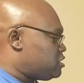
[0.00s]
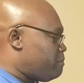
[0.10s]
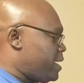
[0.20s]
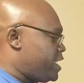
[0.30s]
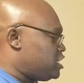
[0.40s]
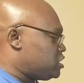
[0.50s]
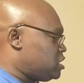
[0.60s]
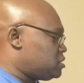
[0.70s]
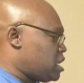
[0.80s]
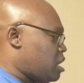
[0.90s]
to manage
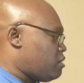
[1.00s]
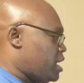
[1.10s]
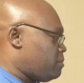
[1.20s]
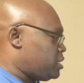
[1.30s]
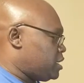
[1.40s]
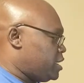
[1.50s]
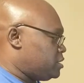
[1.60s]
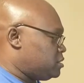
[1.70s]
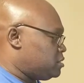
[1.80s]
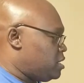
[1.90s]
install
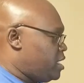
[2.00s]
applications.